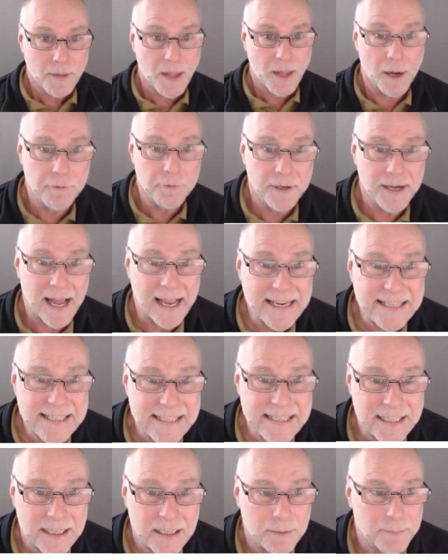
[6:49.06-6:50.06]

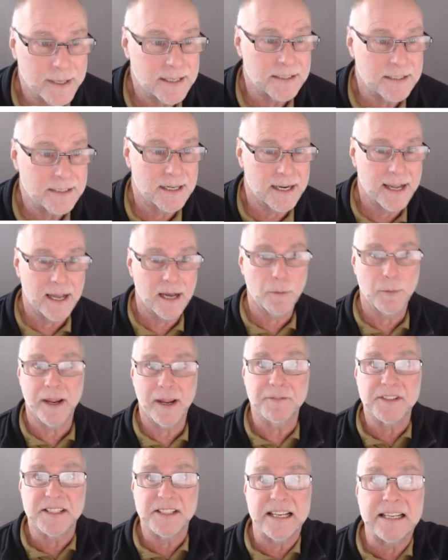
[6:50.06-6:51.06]
180 kilometres an hour, we
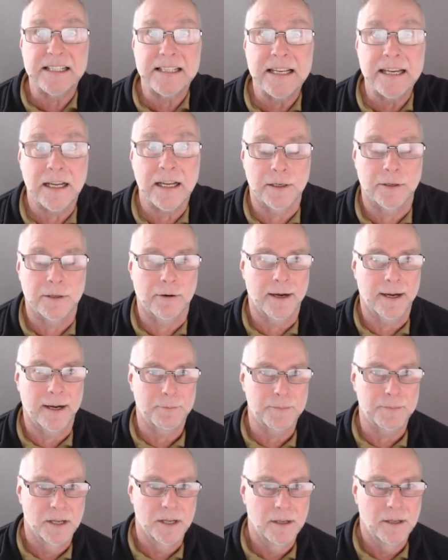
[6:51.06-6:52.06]
have 60
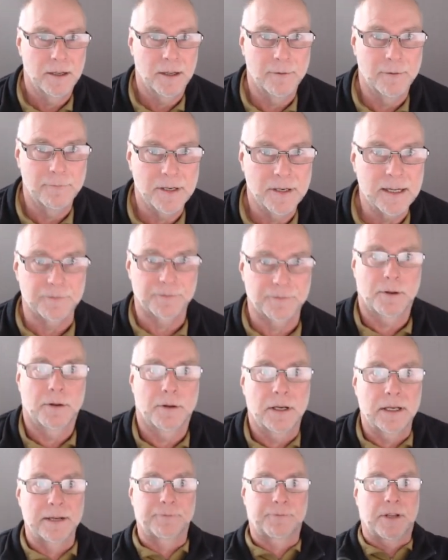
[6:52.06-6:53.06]
kilograms of lift,
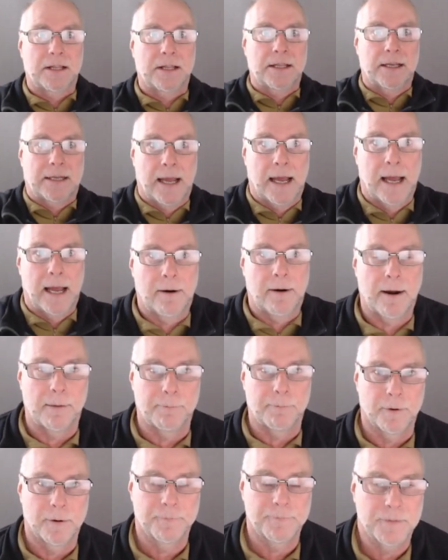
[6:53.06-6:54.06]
lifting the car
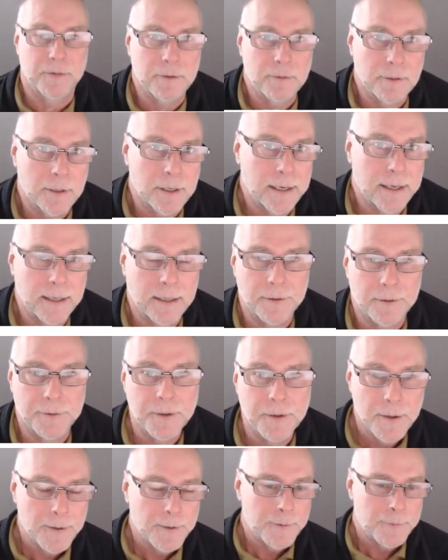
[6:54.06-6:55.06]
up off the ground.
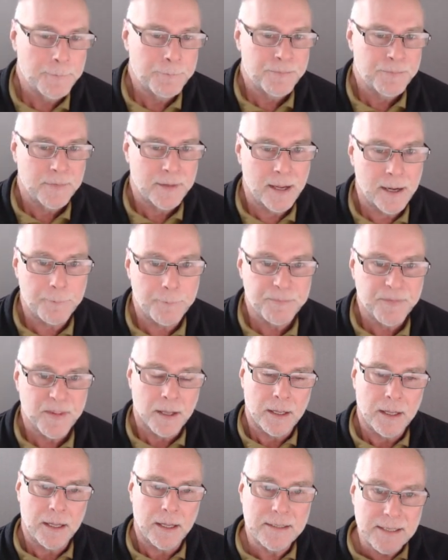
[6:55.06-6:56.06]
Now,
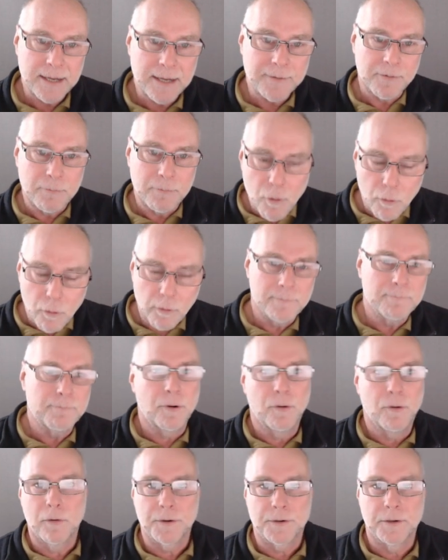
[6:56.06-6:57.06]
it's even more
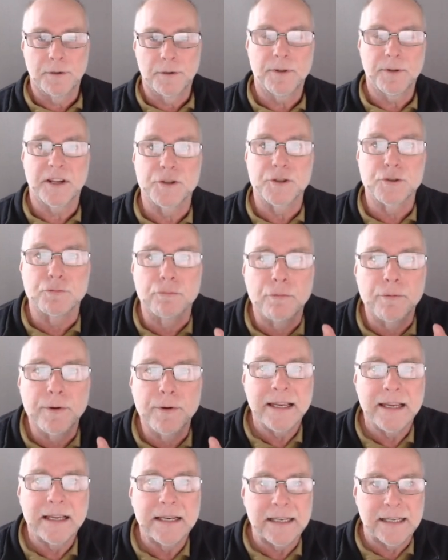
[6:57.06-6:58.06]
important because
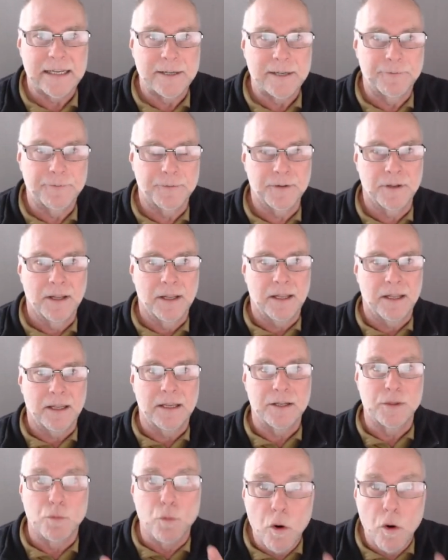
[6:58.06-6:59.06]
rear lift
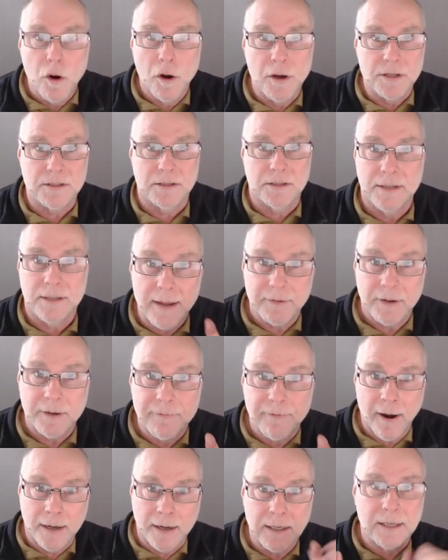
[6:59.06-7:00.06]
is worse than having
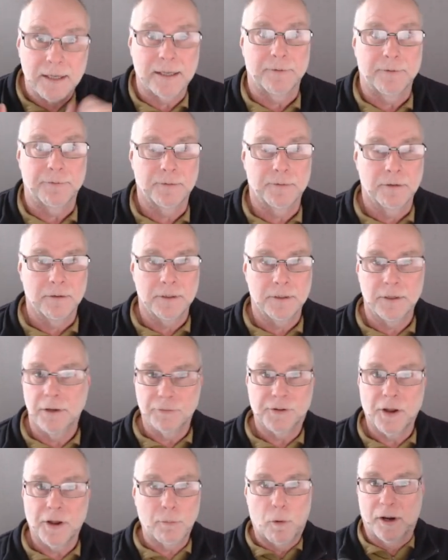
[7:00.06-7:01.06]
front lift.
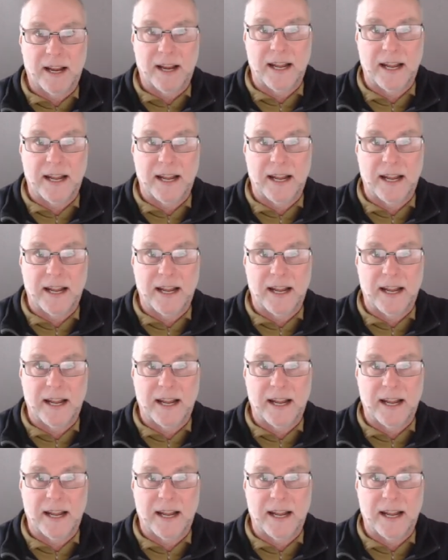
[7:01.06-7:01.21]
You don't want